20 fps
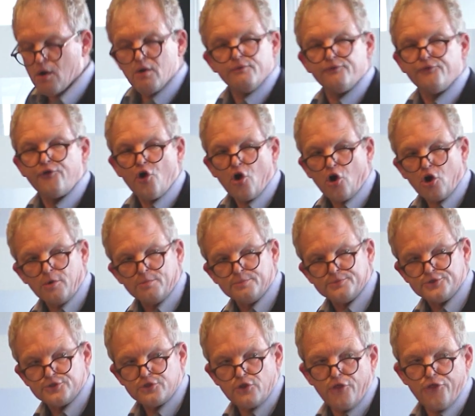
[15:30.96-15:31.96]

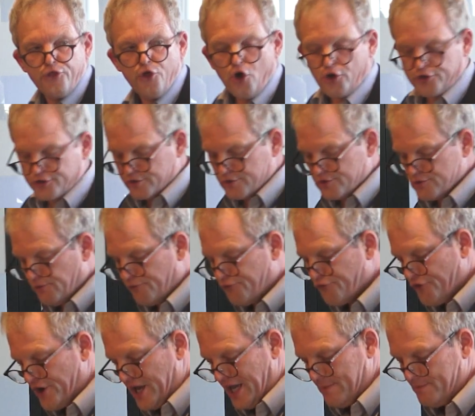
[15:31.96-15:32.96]
forms thought to
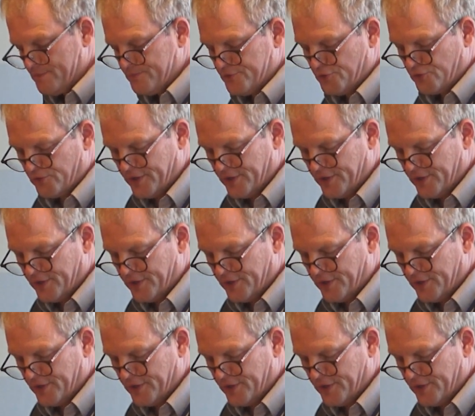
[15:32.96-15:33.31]
frame the